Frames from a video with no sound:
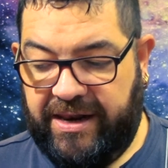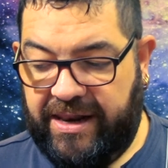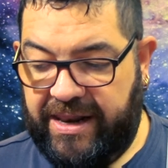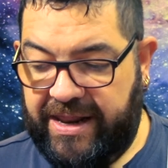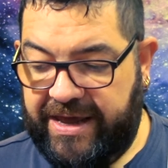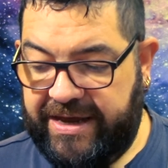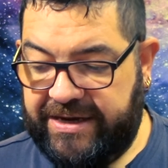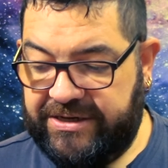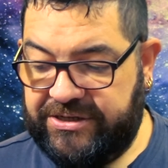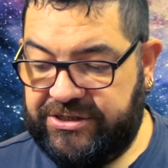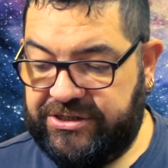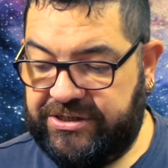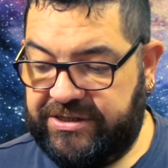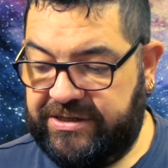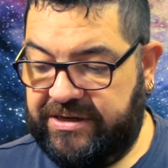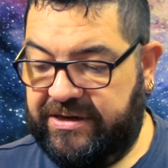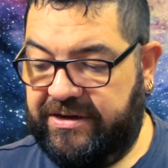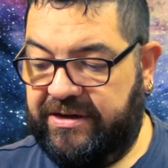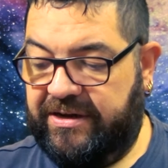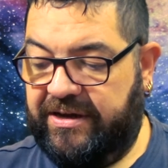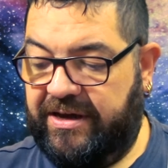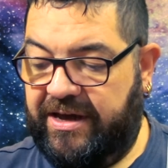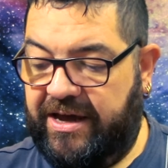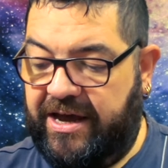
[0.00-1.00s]
Let's
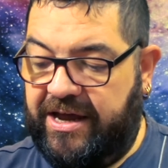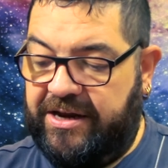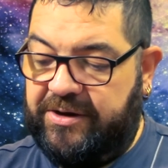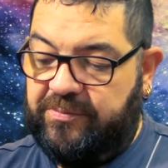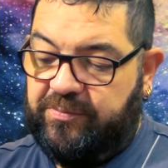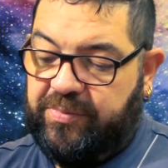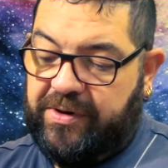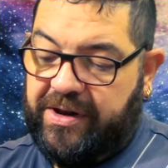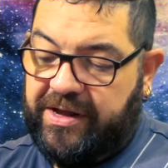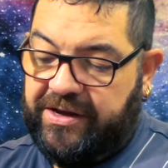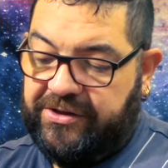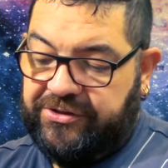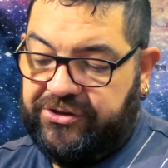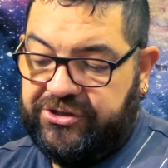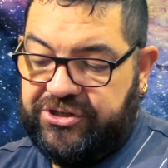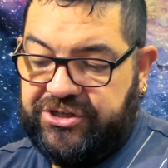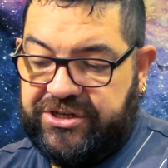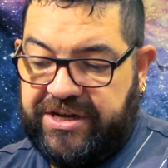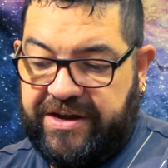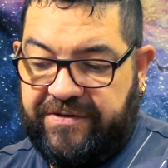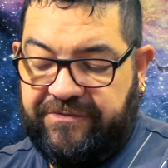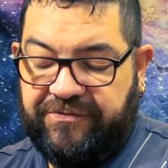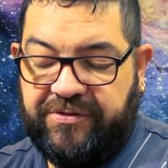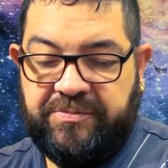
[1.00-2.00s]
unplug the
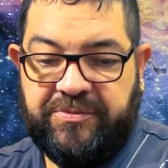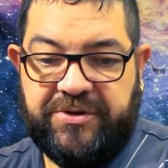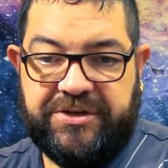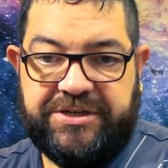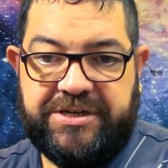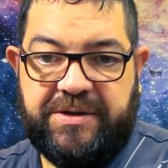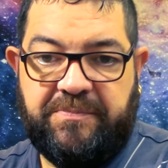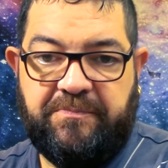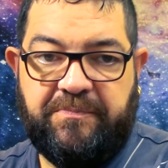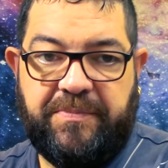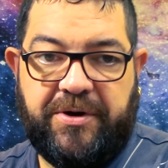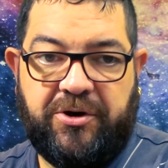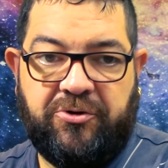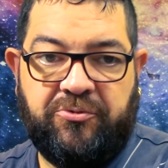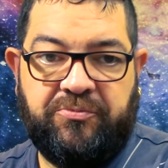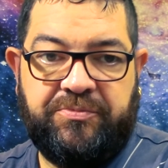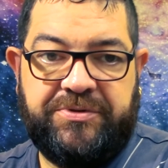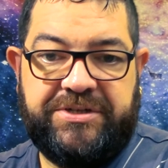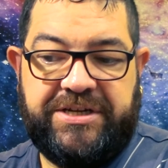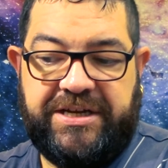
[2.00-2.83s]
set from the dim bulb